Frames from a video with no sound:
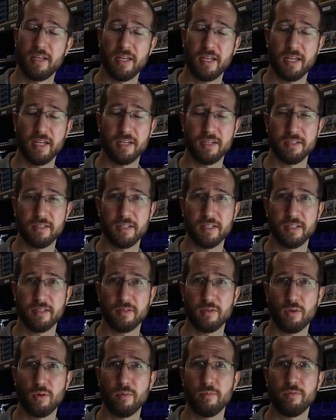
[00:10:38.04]
And
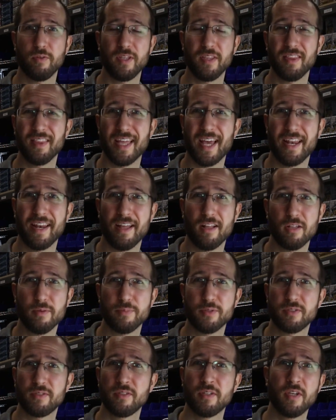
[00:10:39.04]
hopefully that
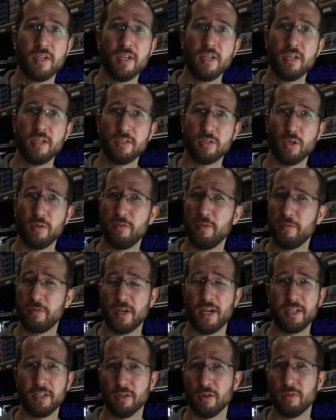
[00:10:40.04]
helps. So if you've
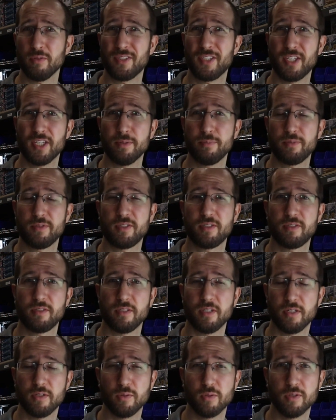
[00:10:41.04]
got your own tips
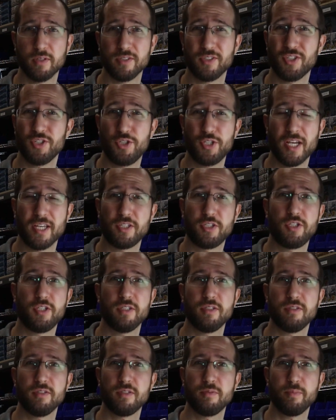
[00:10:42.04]
or
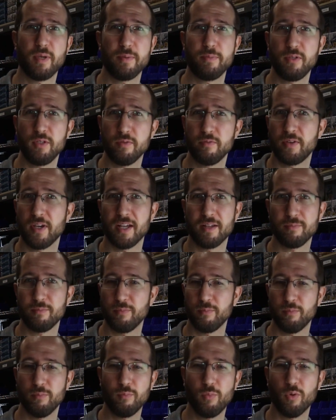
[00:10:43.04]
suggestions, maybe you've got
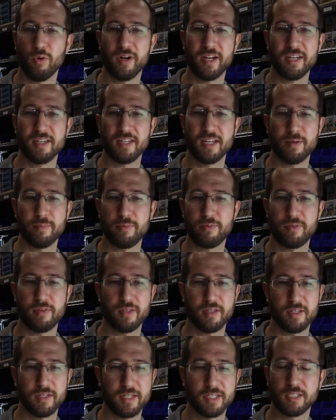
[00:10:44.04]
more in-depth
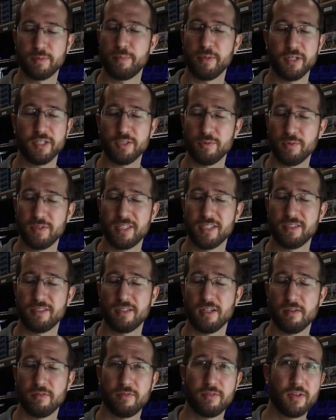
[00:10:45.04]
experience with this
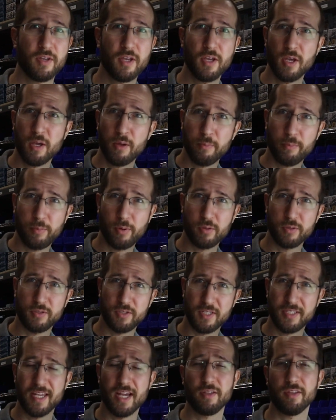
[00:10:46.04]
stuff, post
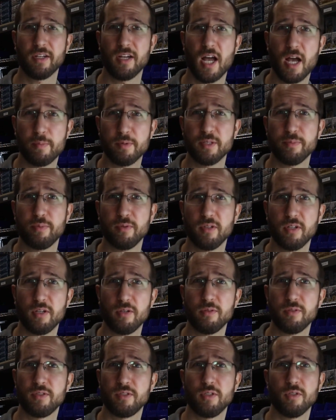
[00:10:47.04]
it down in the comments
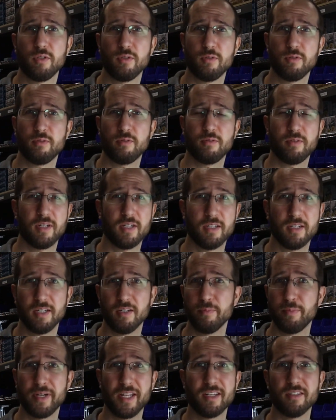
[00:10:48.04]
below so
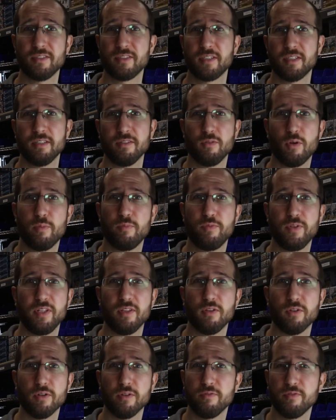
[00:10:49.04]
everybody else can hopefully
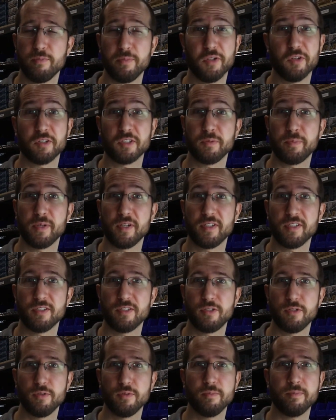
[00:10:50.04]
learn from your experience
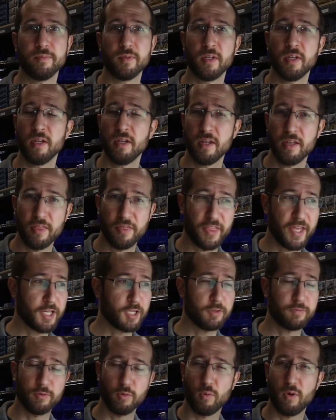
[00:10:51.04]
too.
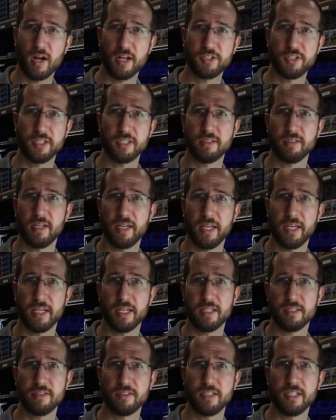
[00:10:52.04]
Thank you for watching,
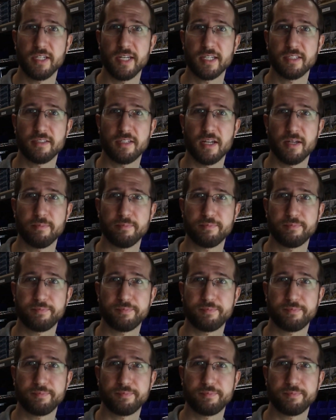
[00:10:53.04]
and see you next time.